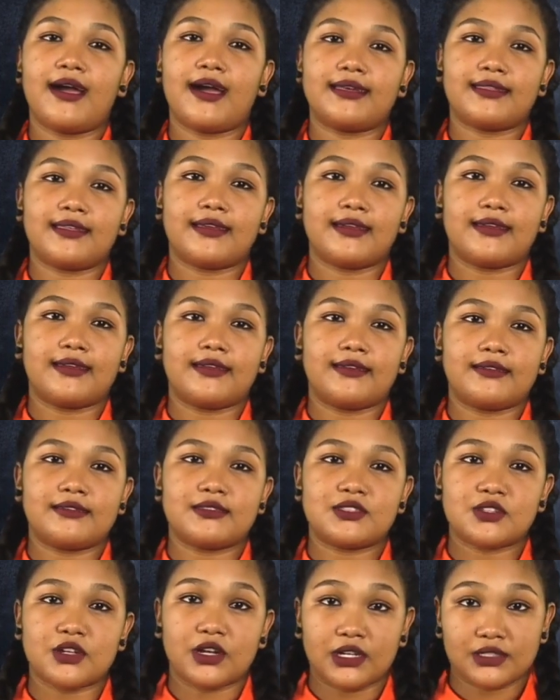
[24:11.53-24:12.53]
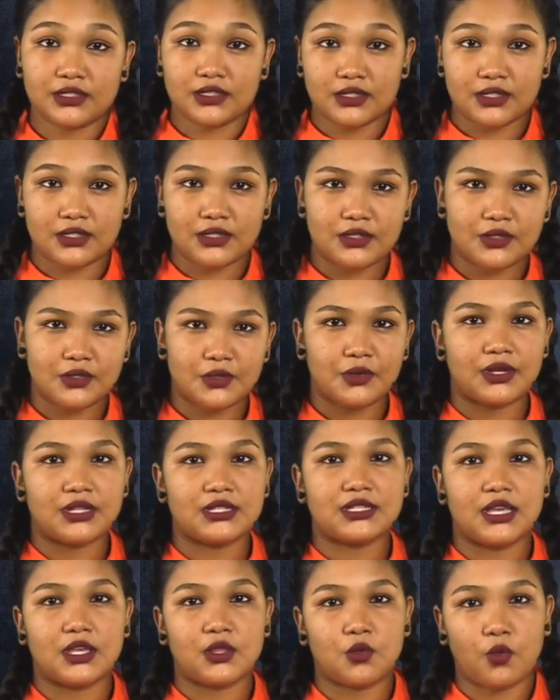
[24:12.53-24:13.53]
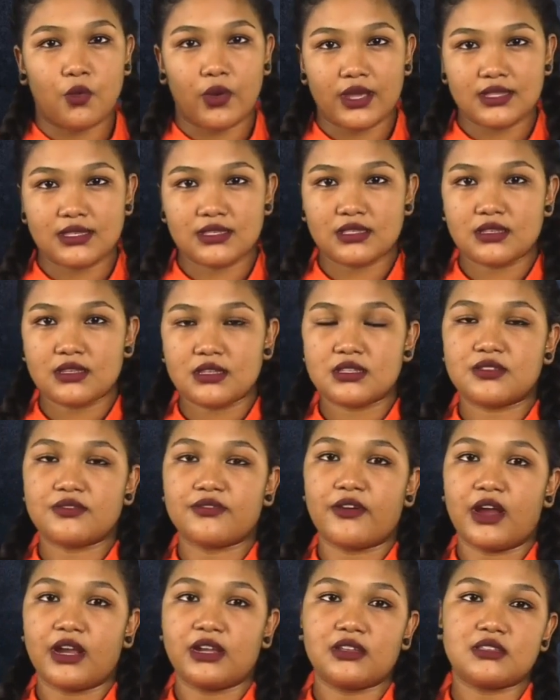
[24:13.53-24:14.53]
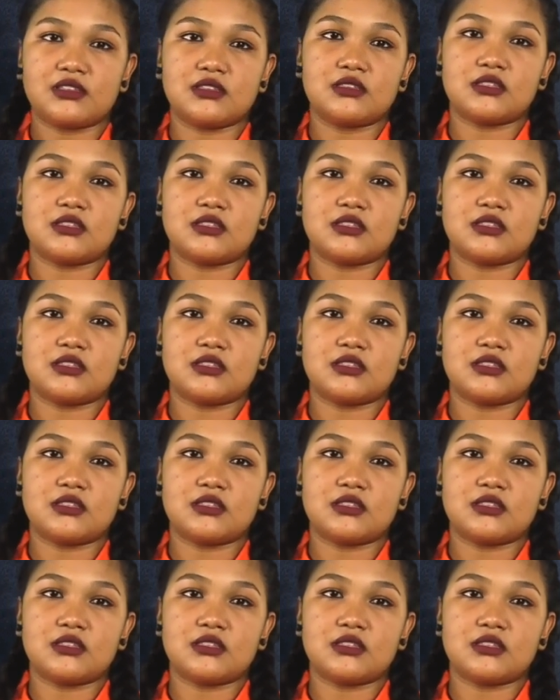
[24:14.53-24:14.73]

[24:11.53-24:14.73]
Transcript: and I started to attend Wednesdays, Fridays,